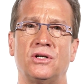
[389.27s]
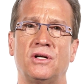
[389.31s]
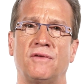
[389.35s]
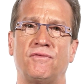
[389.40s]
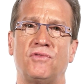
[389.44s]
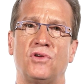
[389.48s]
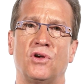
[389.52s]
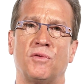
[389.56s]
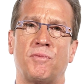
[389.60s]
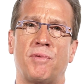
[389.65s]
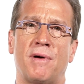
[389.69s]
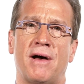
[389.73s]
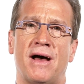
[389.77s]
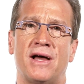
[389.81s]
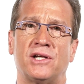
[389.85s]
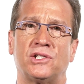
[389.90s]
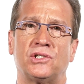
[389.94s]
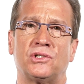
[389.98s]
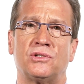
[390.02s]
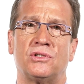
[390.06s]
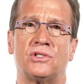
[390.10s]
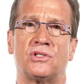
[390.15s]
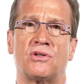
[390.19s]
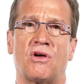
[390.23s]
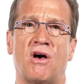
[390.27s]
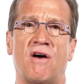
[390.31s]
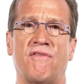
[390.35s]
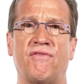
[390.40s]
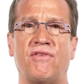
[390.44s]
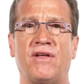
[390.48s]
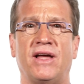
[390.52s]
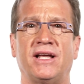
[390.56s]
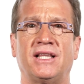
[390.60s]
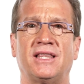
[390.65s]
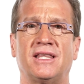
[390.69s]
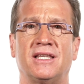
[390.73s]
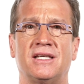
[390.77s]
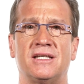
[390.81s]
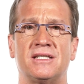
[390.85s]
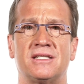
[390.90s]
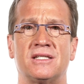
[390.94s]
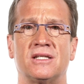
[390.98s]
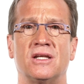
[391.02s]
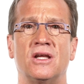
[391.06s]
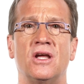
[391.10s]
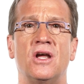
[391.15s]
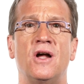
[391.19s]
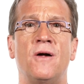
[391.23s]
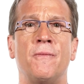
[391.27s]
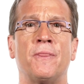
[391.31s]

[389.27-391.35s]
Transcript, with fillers: And if your posture is off like this,